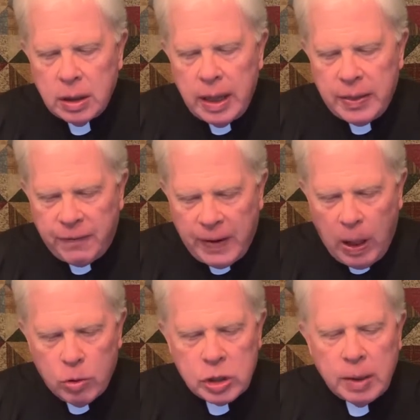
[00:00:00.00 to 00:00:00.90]
and the
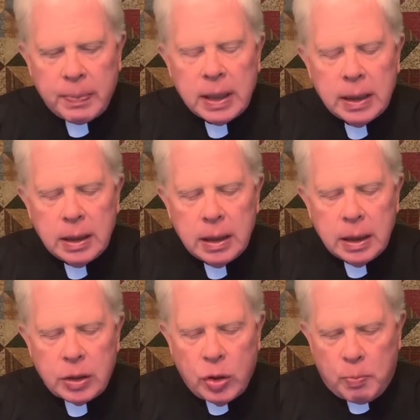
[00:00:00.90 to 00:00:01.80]
fellowship,
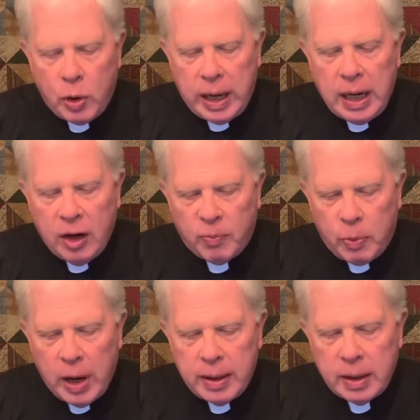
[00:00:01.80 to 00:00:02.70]
to the breaking of
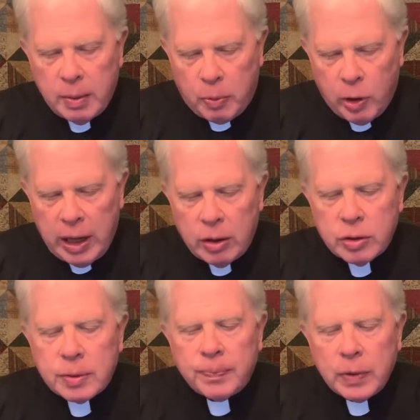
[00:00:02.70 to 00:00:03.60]
bread and the
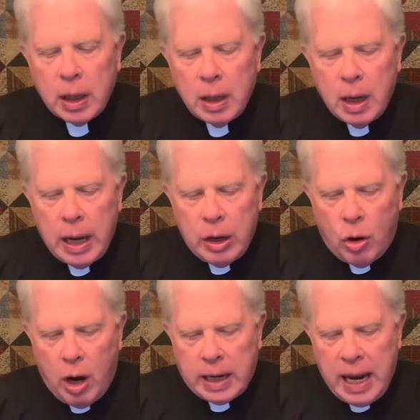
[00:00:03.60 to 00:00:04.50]
prayers and
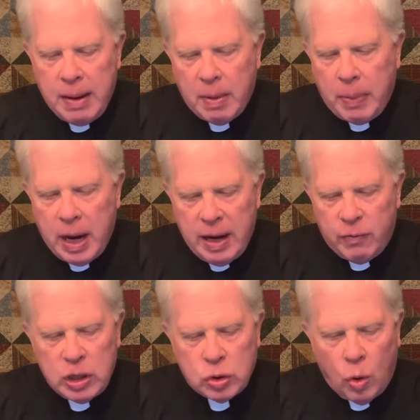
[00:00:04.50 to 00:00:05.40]
awe came upon
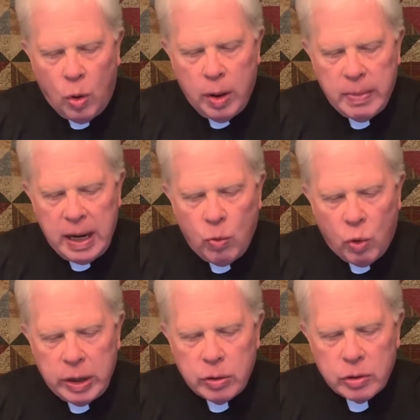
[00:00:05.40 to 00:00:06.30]
every soul, and many
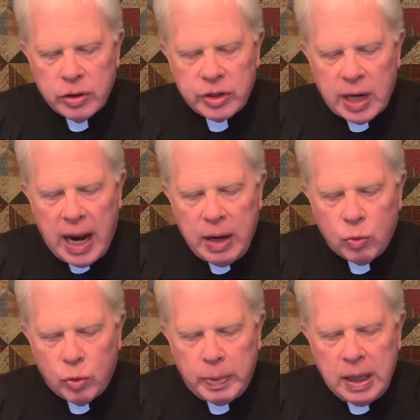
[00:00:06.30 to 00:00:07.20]
wonders and signs
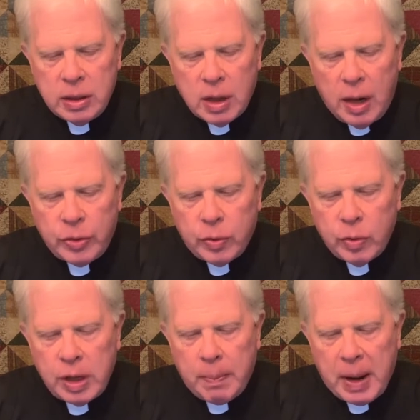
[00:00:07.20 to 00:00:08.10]
were being done through
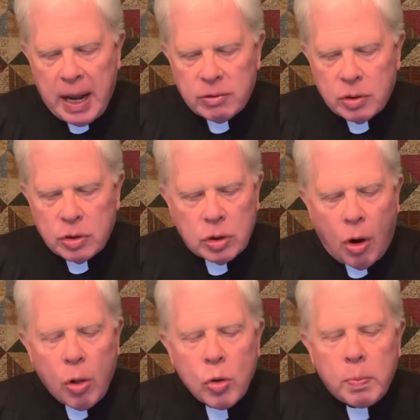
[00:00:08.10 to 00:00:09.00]
the apostles, and
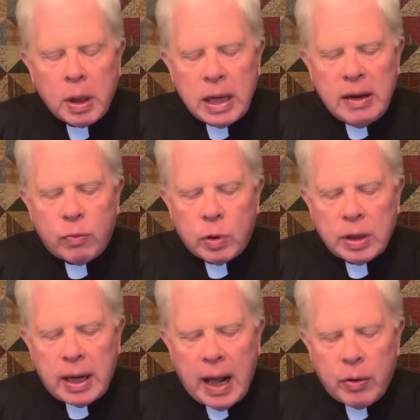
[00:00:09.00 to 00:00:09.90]
all who believed were
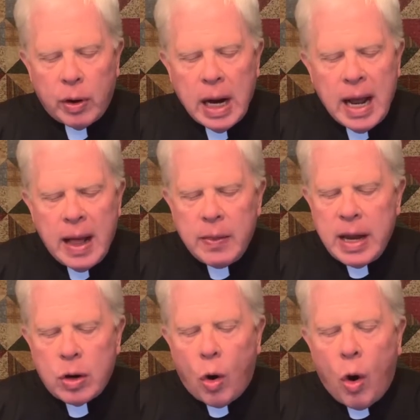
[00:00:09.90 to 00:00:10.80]
together, and they
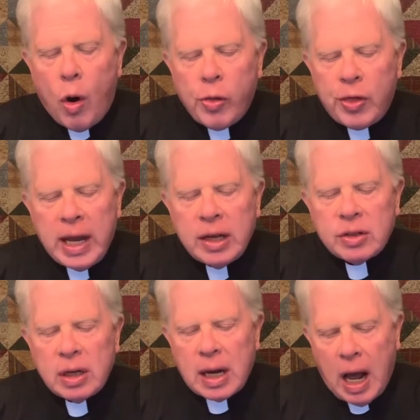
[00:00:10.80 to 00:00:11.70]
had all things
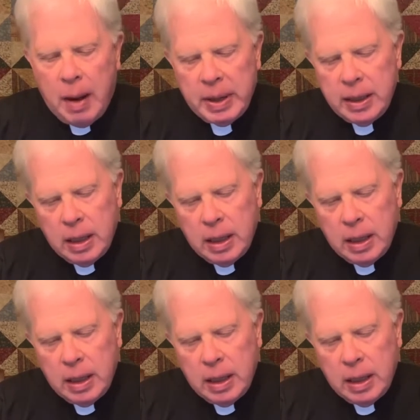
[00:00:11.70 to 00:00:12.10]
in common.